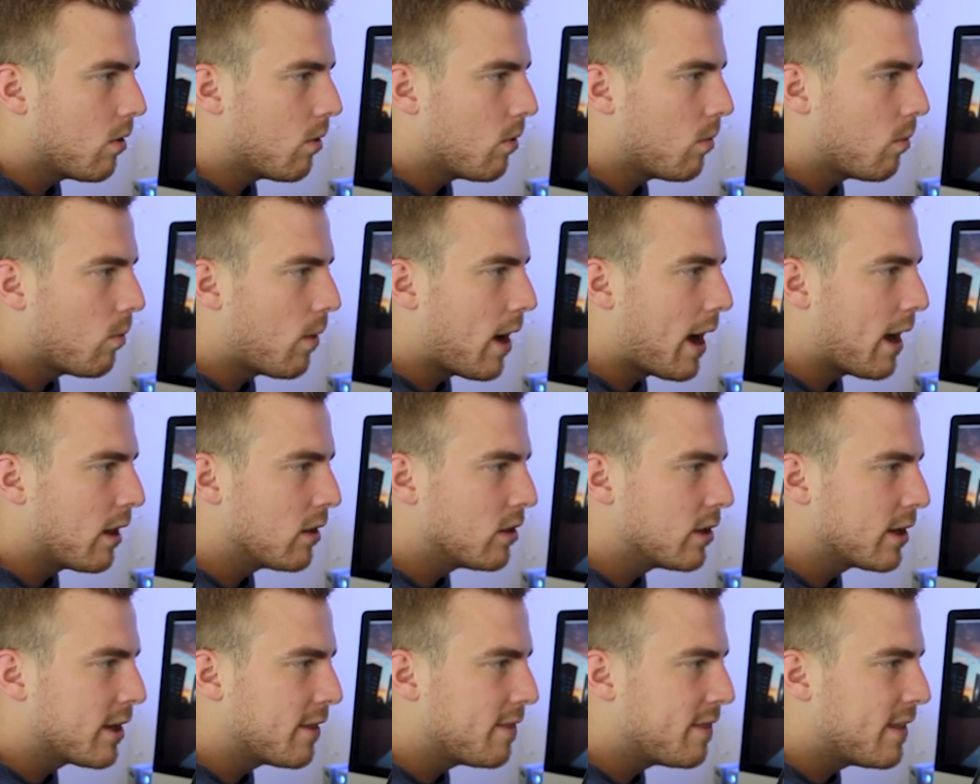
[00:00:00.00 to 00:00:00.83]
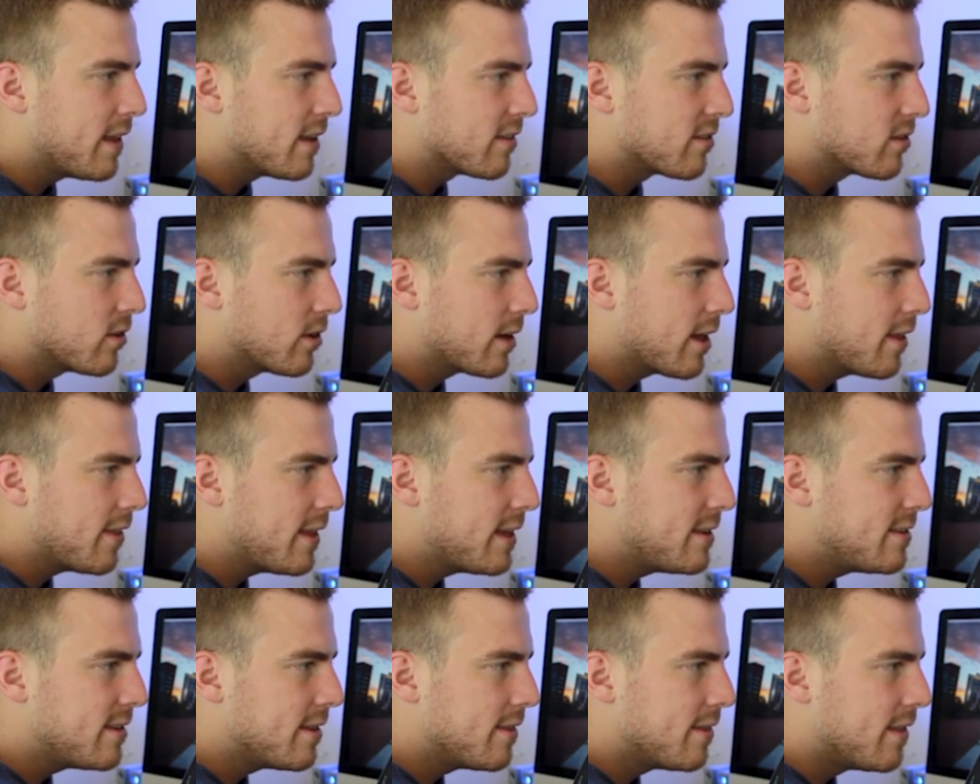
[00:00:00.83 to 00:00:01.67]
Wow, look at this. Look how
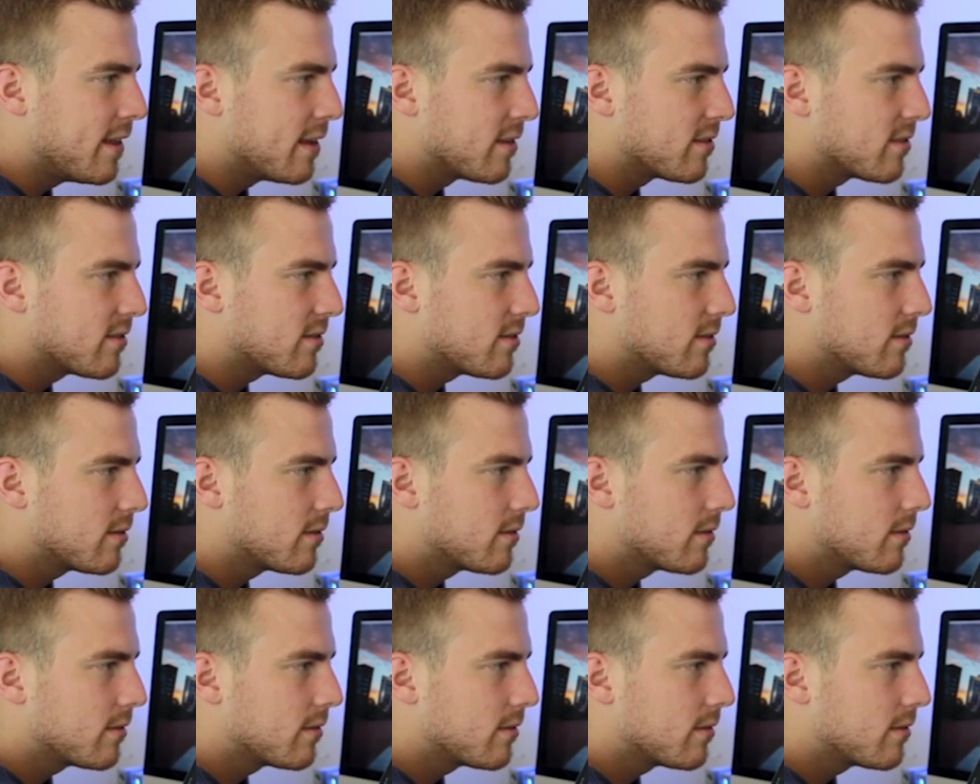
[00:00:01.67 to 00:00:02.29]
they did this.